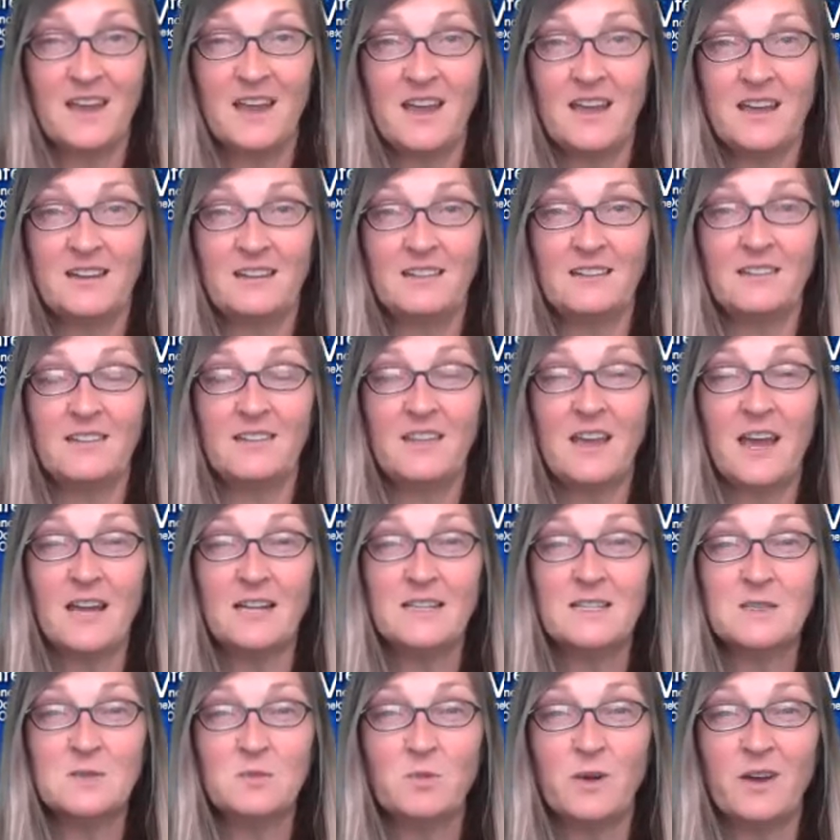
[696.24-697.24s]
And
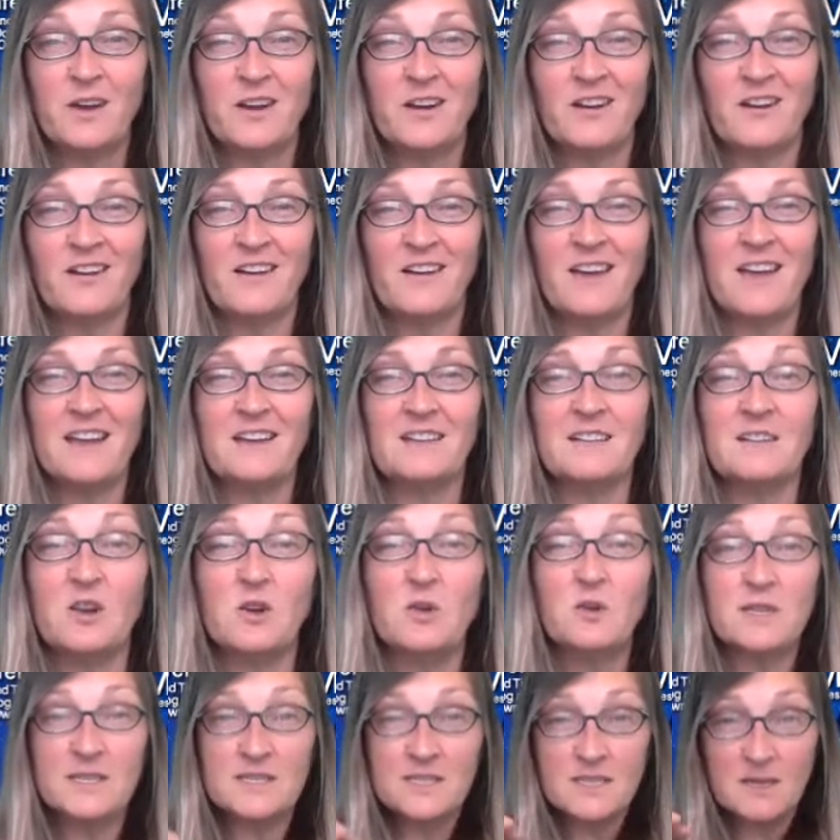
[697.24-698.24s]
that's where, and
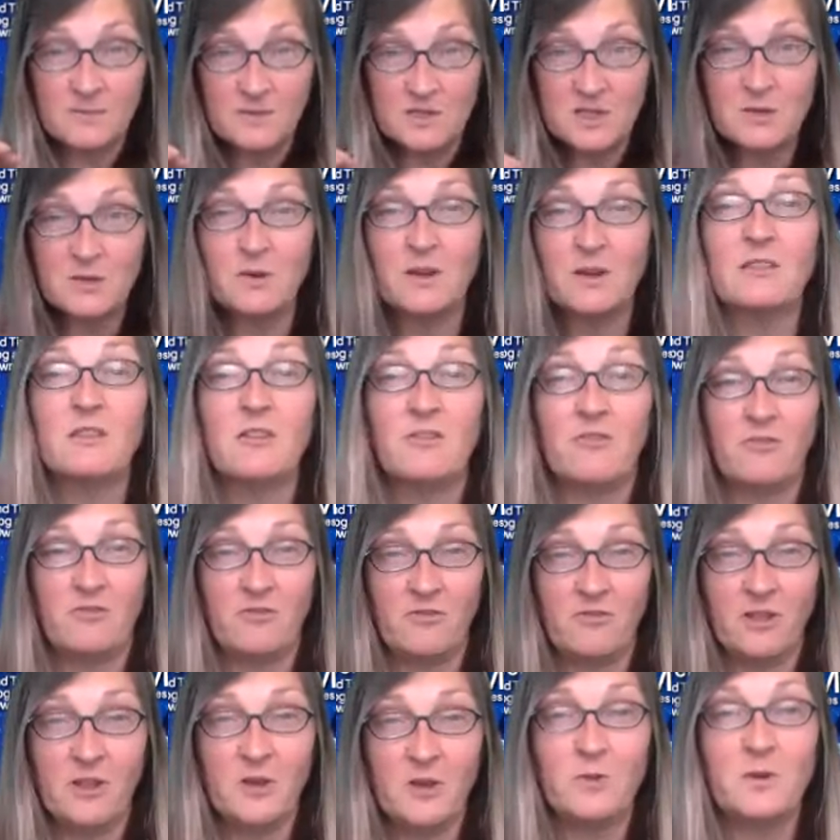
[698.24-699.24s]
notice I'm doing the
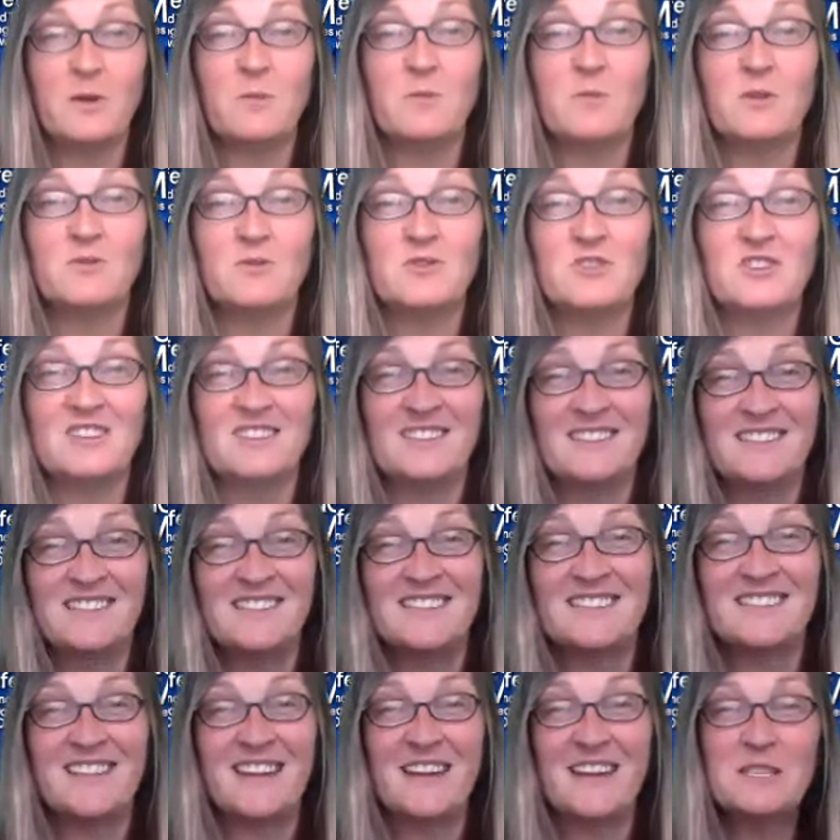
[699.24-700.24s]
flowy
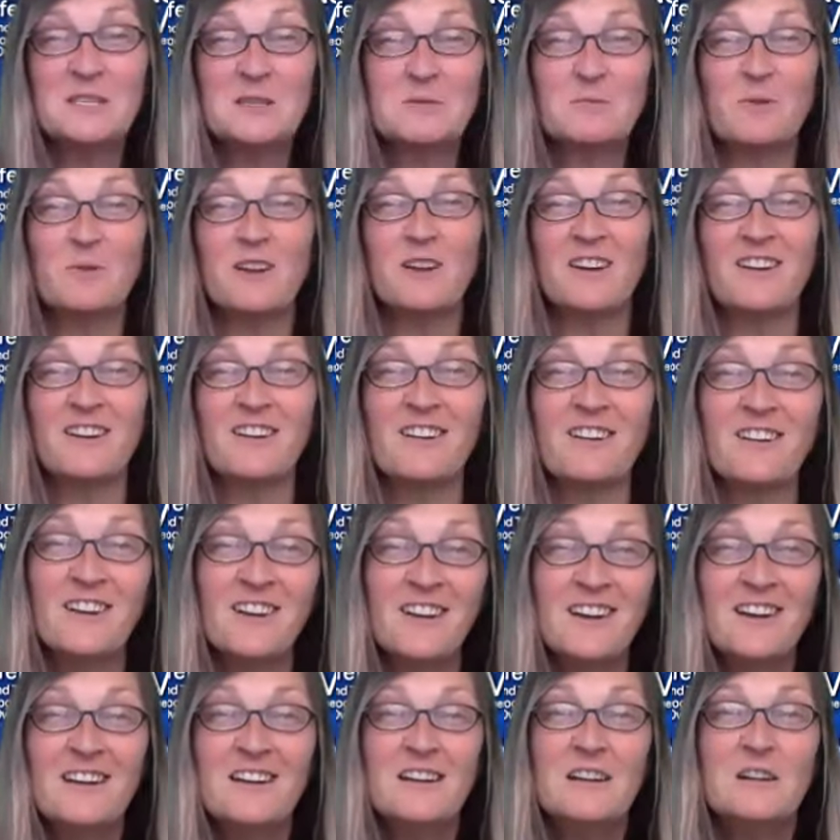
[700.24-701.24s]
motions. That's where
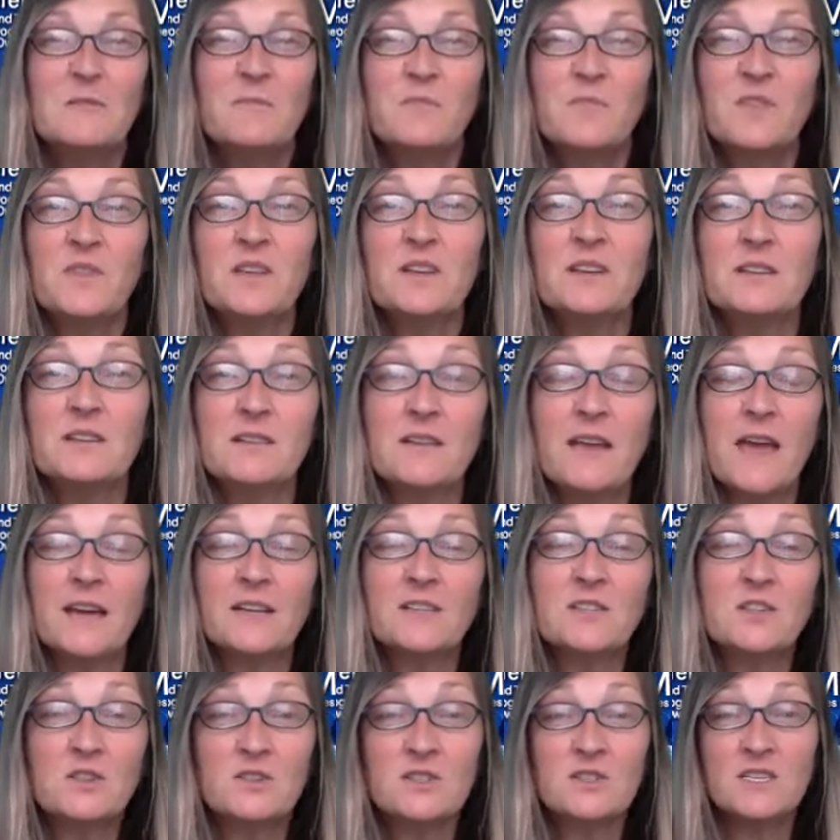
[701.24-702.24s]
the
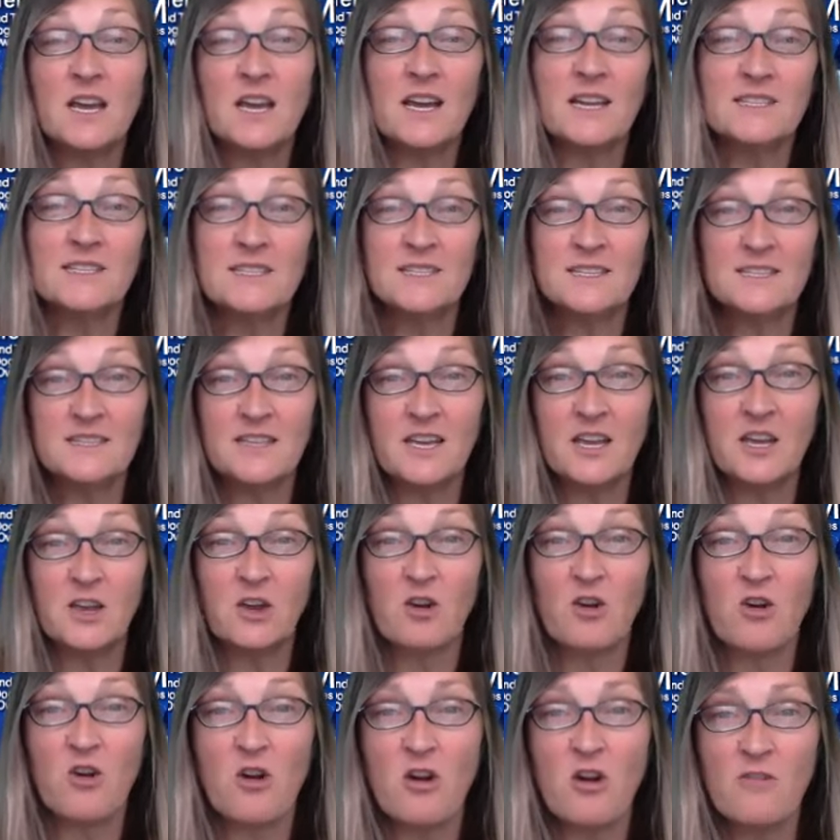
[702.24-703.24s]
exercises that
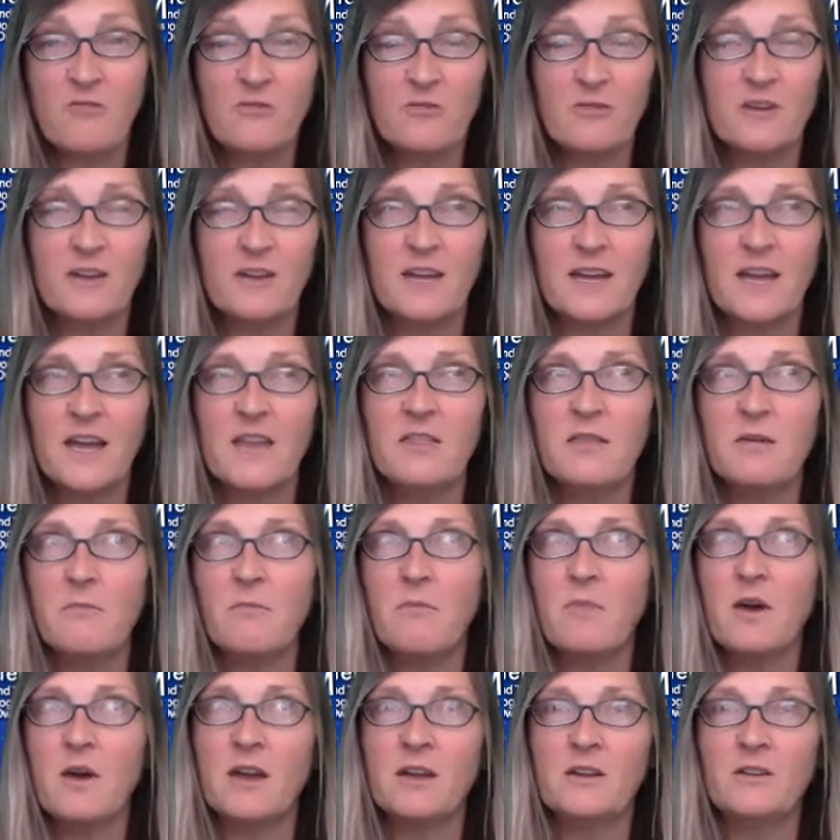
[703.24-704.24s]
you're offering and the
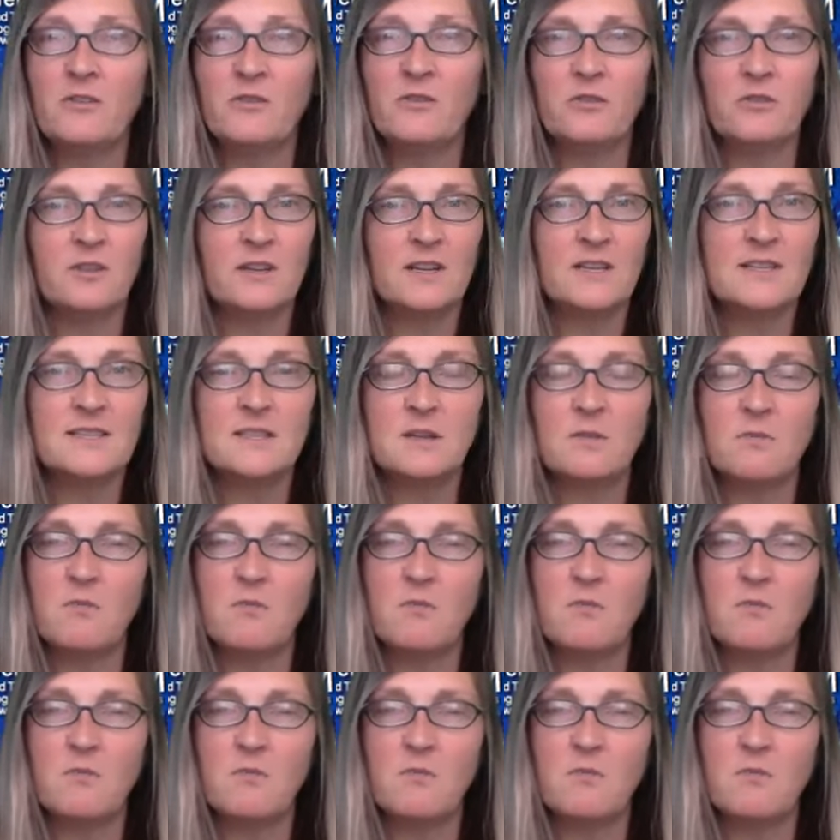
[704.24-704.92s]
mindfulness